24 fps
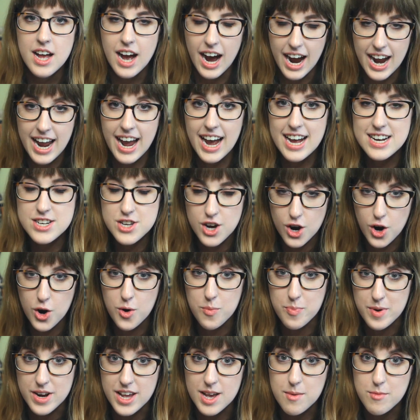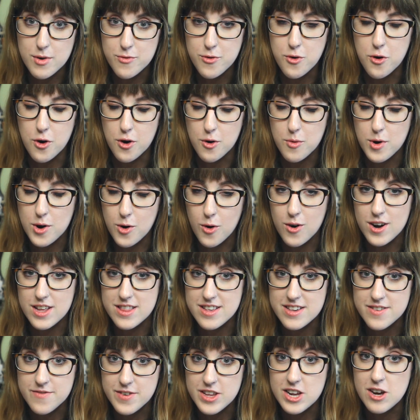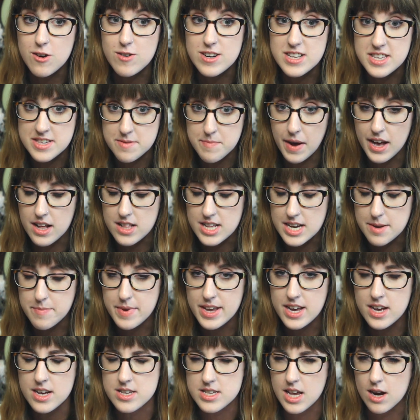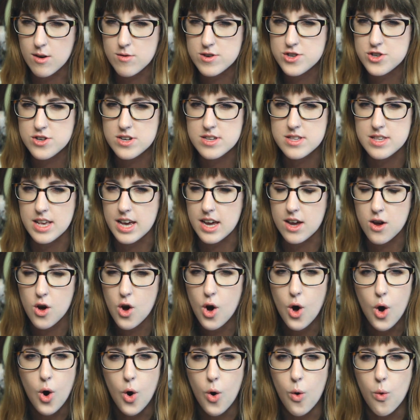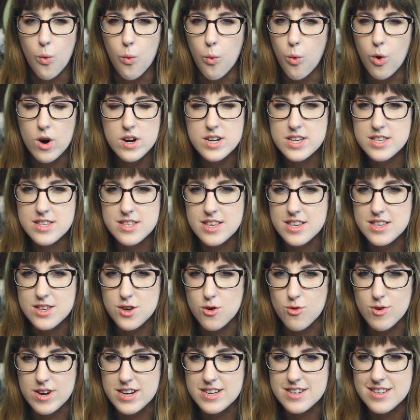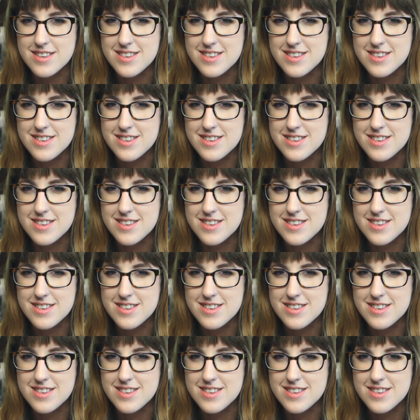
I had to open it before recording this video to smell it because I was just like, what is this going to